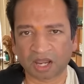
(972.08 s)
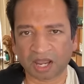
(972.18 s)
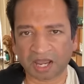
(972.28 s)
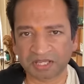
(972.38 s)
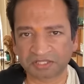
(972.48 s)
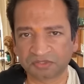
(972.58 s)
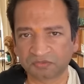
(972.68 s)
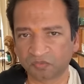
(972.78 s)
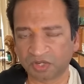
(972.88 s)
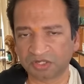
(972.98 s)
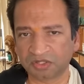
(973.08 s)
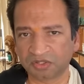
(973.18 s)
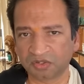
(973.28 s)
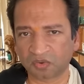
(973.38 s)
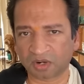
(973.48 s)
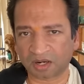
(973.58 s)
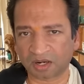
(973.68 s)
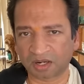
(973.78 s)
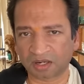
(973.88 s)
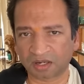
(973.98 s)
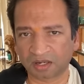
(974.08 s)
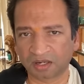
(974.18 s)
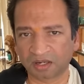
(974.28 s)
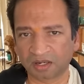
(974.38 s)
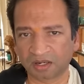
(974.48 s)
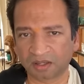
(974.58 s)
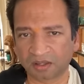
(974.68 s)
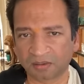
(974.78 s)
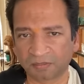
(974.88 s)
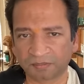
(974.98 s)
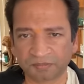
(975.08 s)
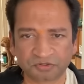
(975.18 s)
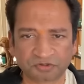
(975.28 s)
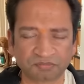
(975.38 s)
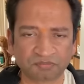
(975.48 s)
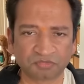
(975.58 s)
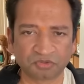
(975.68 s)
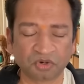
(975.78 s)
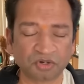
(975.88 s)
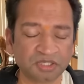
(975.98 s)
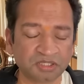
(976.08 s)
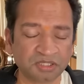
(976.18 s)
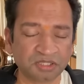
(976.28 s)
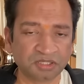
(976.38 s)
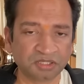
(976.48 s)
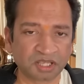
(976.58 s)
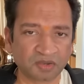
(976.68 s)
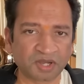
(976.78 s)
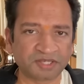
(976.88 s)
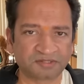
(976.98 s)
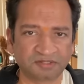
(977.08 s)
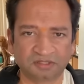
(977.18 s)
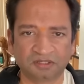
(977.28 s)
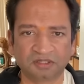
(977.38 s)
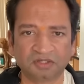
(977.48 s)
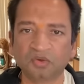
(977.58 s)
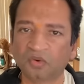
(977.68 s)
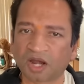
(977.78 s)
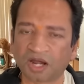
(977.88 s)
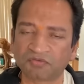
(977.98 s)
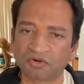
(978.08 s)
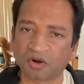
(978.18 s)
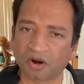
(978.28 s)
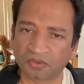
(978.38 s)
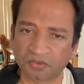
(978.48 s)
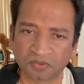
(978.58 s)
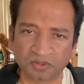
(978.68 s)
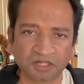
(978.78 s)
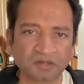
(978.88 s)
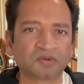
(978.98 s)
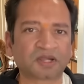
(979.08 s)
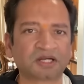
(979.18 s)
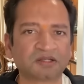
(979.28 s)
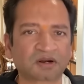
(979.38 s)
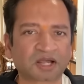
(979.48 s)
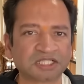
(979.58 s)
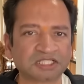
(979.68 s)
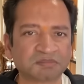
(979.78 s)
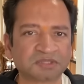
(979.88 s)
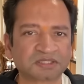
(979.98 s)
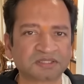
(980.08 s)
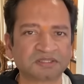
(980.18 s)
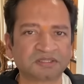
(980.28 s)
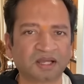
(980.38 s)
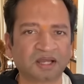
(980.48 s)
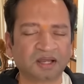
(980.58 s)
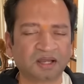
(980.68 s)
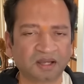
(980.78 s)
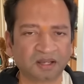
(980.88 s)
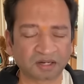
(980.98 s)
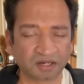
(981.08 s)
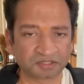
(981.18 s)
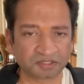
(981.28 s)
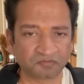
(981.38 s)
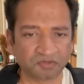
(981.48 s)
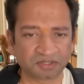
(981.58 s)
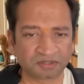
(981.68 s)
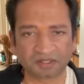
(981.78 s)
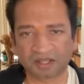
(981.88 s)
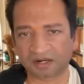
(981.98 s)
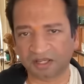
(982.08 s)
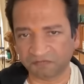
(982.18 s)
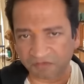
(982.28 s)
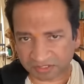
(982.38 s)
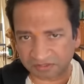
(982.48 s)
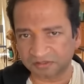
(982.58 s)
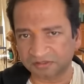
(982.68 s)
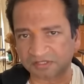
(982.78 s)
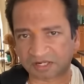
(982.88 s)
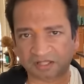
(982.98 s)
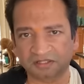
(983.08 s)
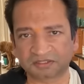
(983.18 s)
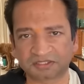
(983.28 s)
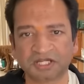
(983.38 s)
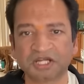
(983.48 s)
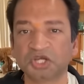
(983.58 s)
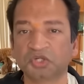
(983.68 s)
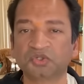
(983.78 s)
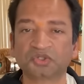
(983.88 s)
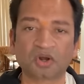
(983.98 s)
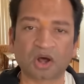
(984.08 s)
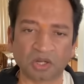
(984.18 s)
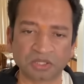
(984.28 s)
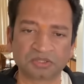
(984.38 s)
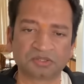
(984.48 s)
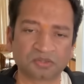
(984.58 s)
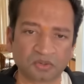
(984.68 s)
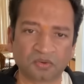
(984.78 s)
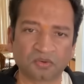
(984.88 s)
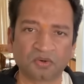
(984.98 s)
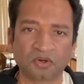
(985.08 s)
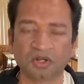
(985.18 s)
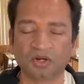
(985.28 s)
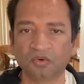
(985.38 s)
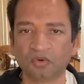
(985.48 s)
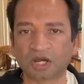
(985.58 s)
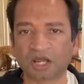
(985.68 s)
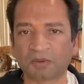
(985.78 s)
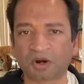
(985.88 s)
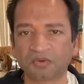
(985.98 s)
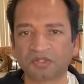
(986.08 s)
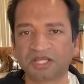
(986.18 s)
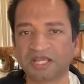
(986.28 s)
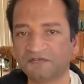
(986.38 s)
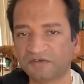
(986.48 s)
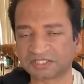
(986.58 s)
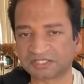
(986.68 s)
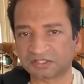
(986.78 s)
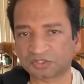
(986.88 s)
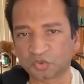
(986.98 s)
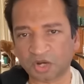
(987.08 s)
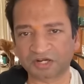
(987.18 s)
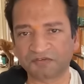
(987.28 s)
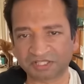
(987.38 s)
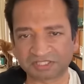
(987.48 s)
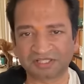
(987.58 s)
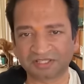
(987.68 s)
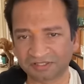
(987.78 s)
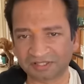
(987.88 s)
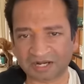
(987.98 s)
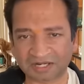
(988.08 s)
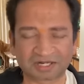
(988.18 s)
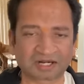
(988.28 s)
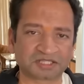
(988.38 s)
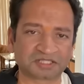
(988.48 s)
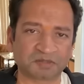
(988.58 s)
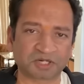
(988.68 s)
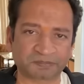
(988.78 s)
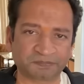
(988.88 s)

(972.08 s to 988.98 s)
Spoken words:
as when you are in the KYC, you have to not only look at your customers' relation with their investors and others, you should also know about the investors who are investing in that customer.